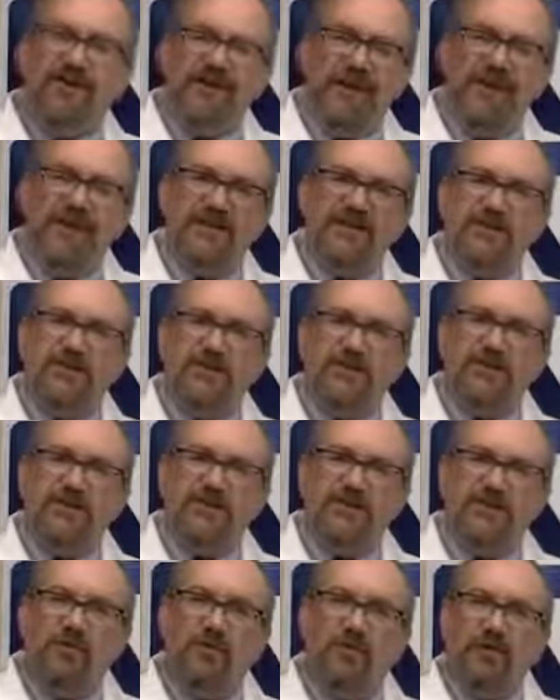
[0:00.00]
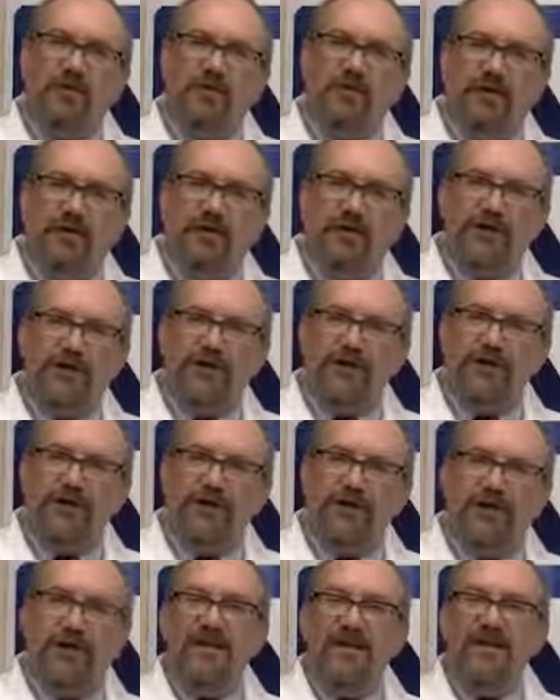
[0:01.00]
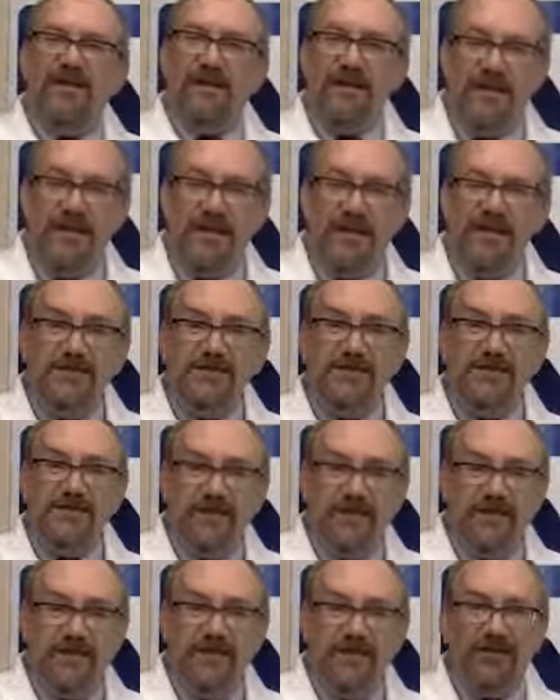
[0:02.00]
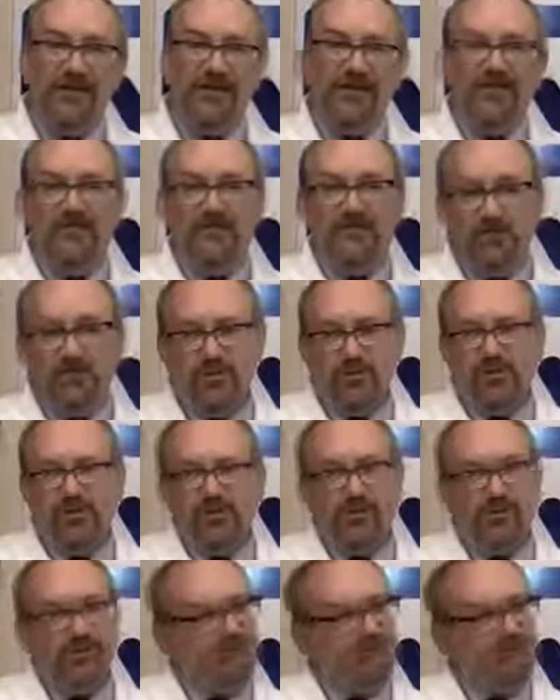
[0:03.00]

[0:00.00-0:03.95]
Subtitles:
dangerous for your health? Is this true?